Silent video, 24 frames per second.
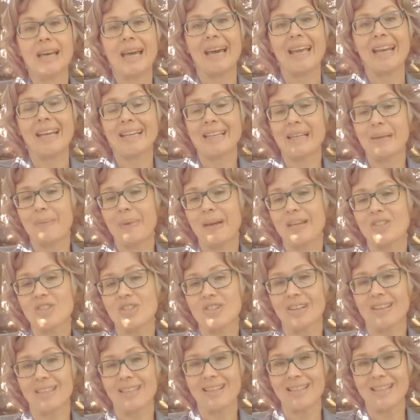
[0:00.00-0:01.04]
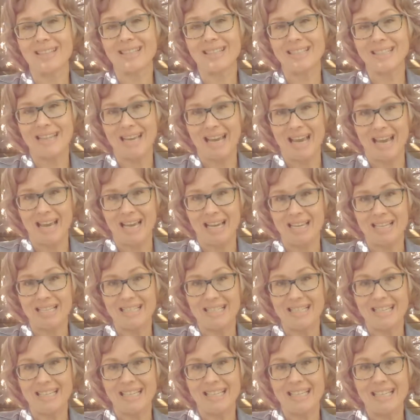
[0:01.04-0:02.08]
And I can imagine on this day,
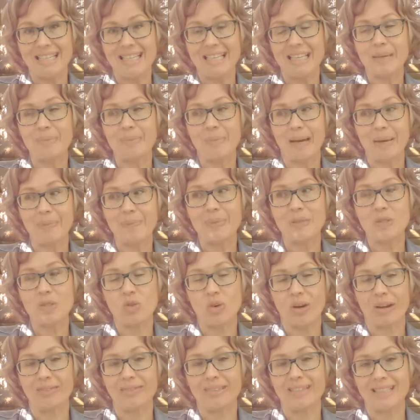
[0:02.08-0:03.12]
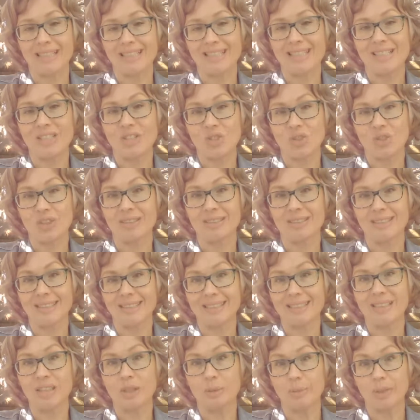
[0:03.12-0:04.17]
he might be driving that teacher a
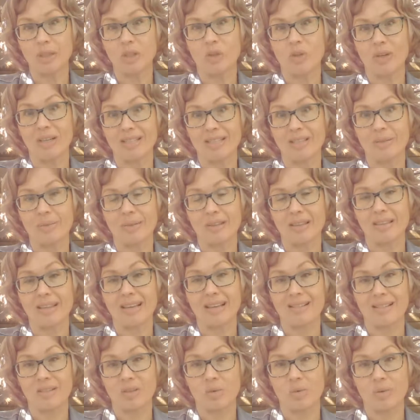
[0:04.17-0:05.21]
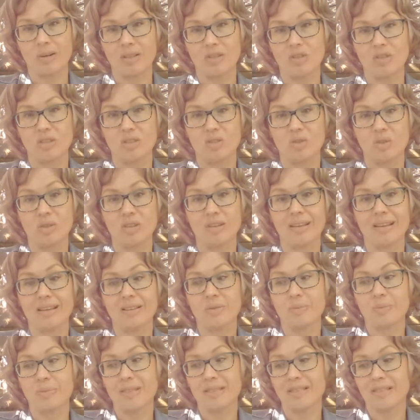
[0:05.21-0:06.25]
little bit crazy with 1,000 questions or
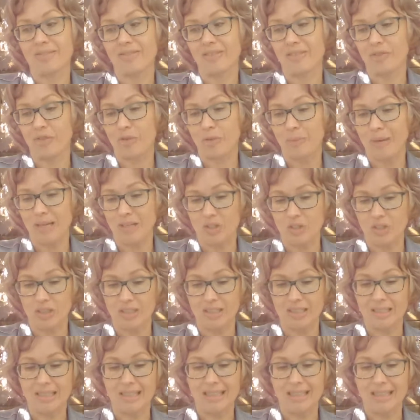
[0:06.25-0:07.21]
1,000 pieces of information.